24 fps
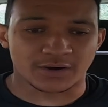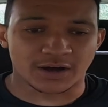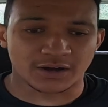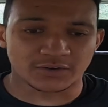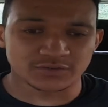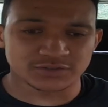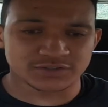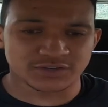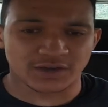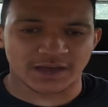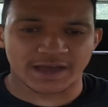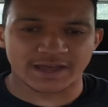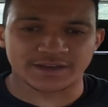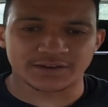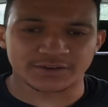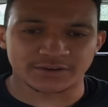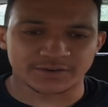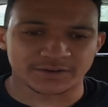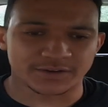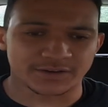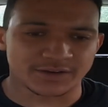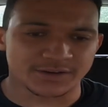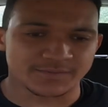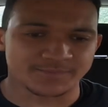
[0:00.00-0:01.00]
I also had
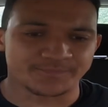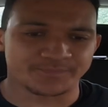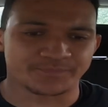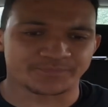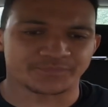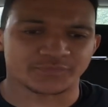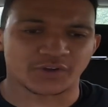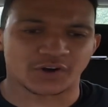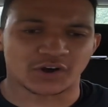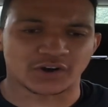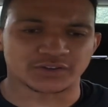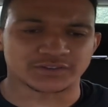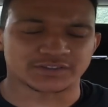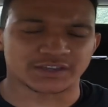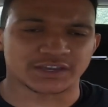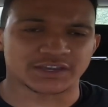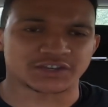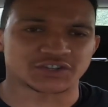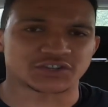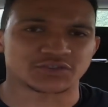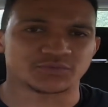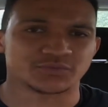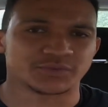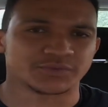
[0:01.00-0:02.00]
the odd
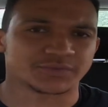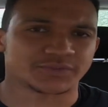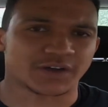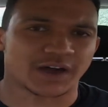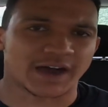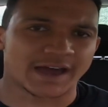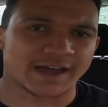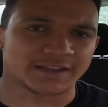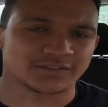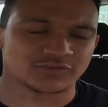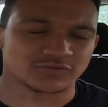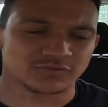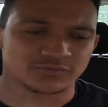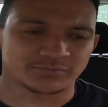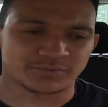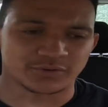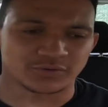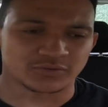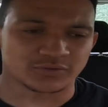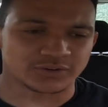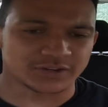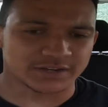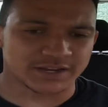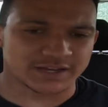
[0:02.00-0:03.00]
issue with the idle, but
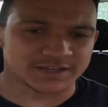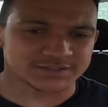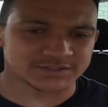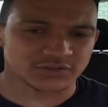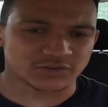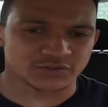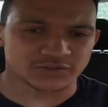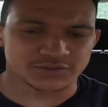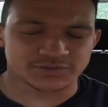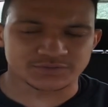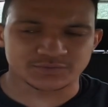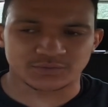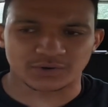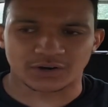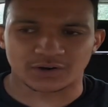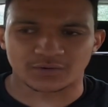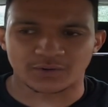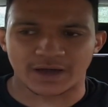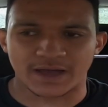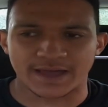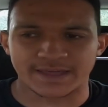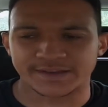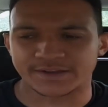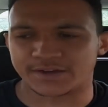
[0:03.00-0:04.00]
all of that's gone as
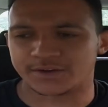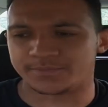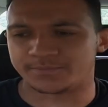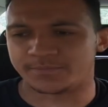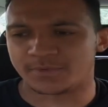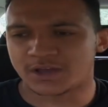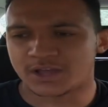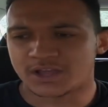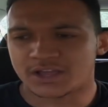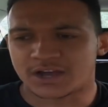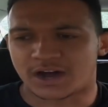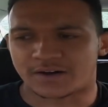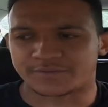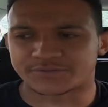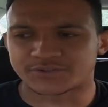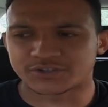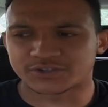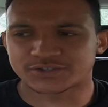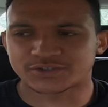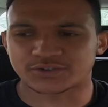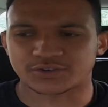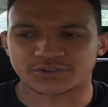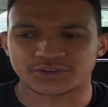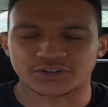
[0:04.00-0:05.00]
well. And I've
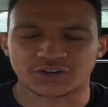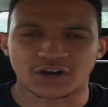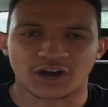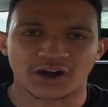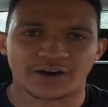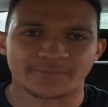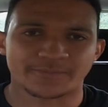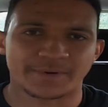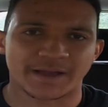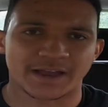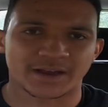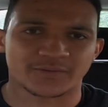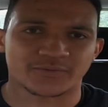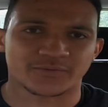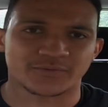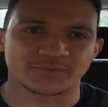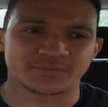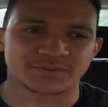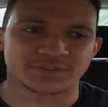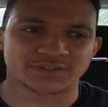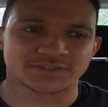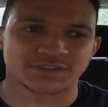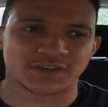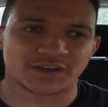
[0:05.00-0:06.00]
just got the car back
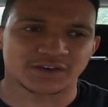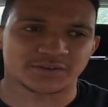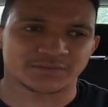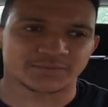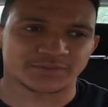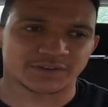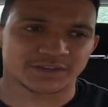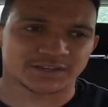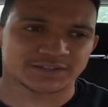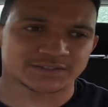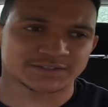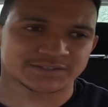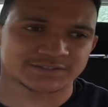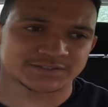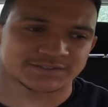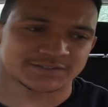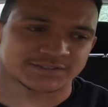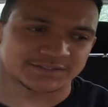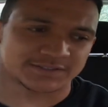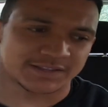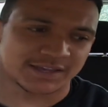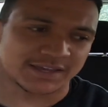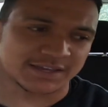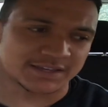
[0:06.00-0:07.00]
from a service.
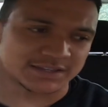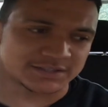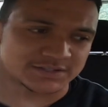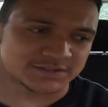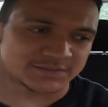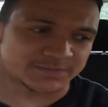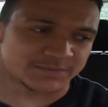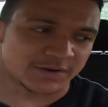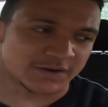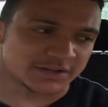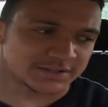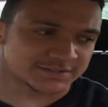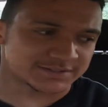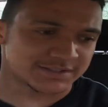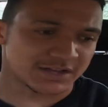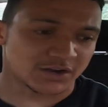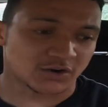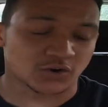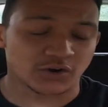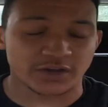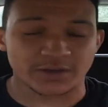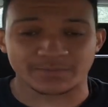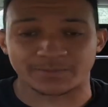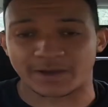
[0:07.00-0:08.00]
Today's Thursday. I
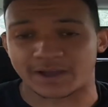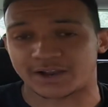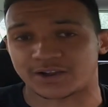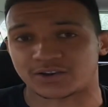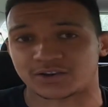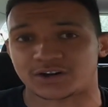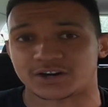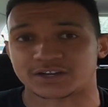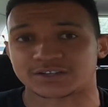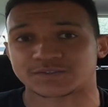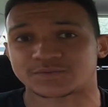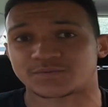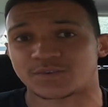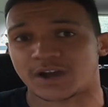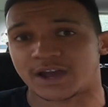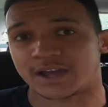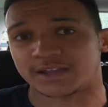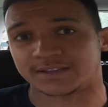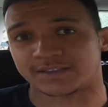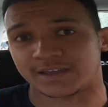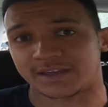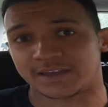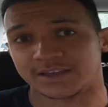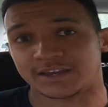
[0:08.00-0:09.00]
got it back last
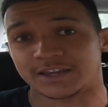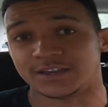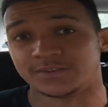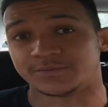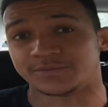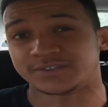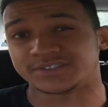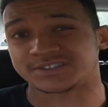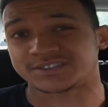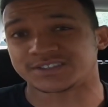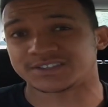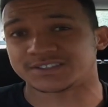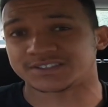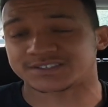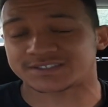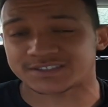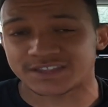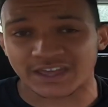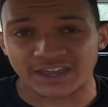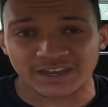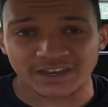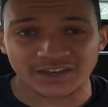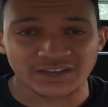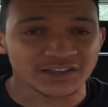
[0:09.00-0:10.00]
Friday, and even since
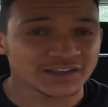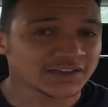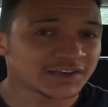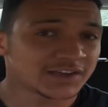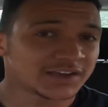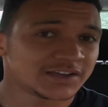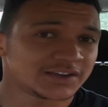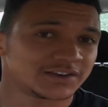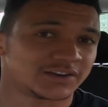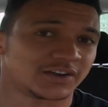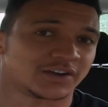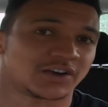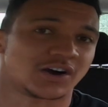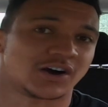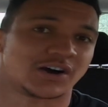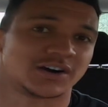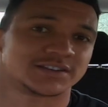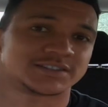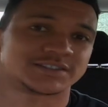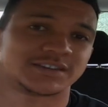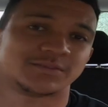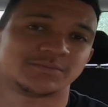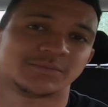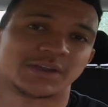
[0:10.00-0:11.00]
then the car
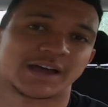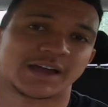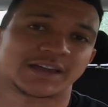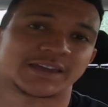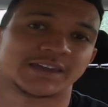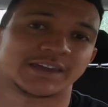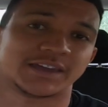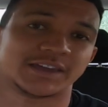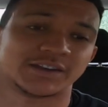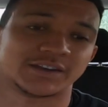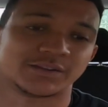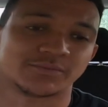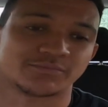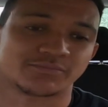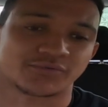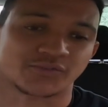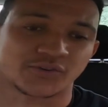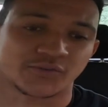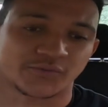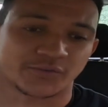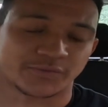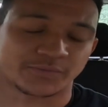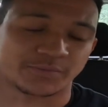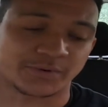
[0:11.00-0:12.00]
seemed like it had
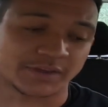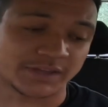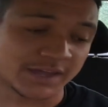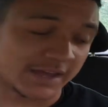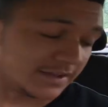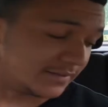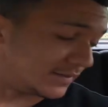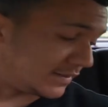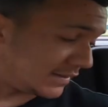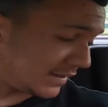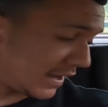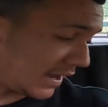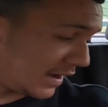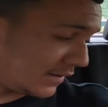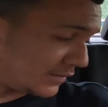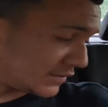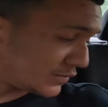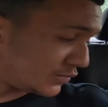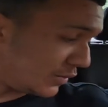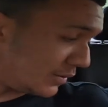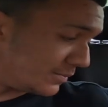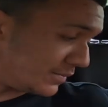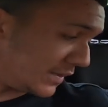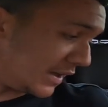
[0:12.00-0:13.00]
improved. But yeah, today I've
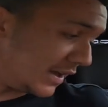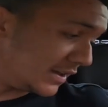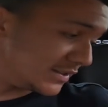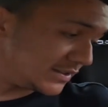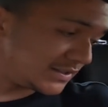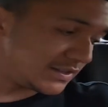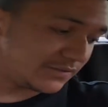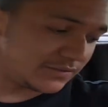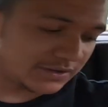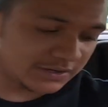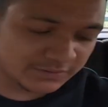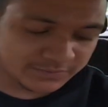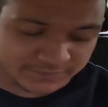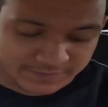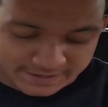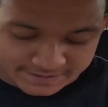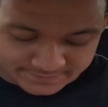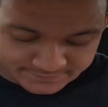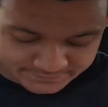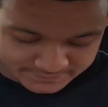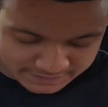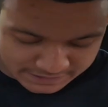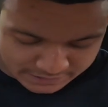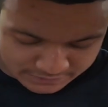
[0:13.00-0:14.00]
swapped the
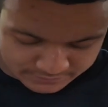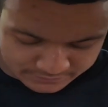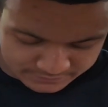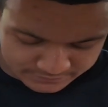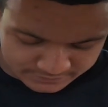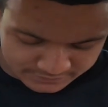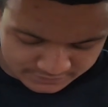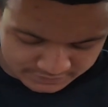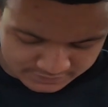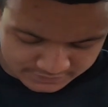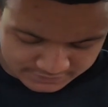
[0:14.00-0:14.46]
N75 valve.